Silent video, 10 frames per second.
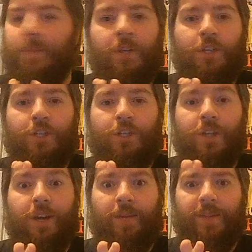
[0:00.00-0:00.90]
should
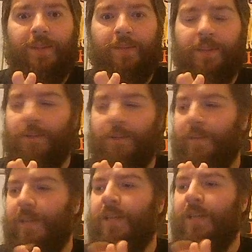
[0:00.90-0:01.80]
talk about them a little bit.
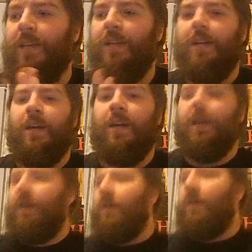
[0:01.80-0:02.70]

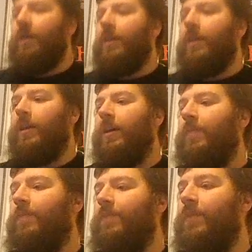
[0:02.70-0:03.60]

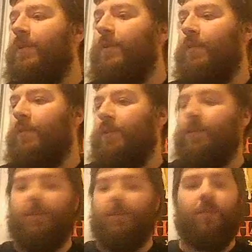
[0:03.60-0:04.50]
Um,
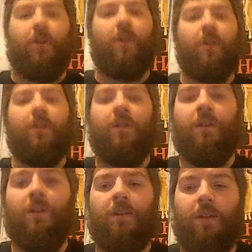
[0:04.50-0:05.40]
so they're all
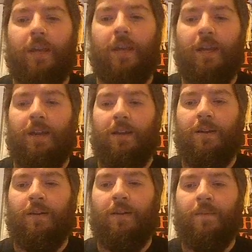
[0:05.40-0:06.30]
in.
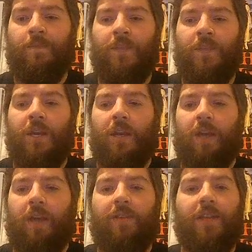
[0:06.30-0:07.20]

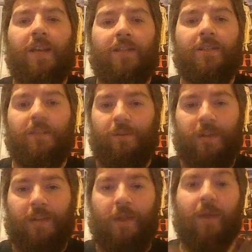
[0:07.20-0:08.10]
Everything has to do with
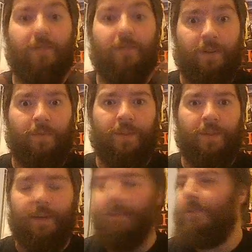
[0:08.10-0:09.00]
how I film
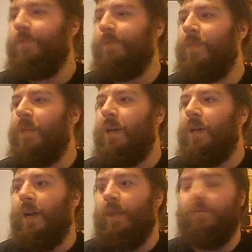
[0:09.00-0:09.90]
things
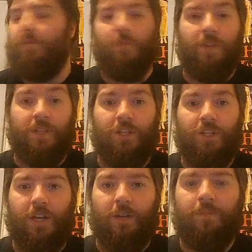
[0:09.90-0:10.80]
for this
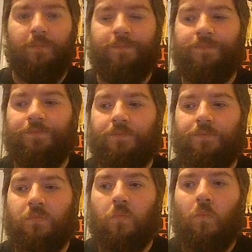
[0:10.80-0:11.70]
channel.
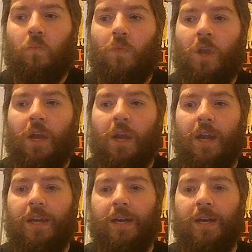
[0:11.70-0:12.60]
And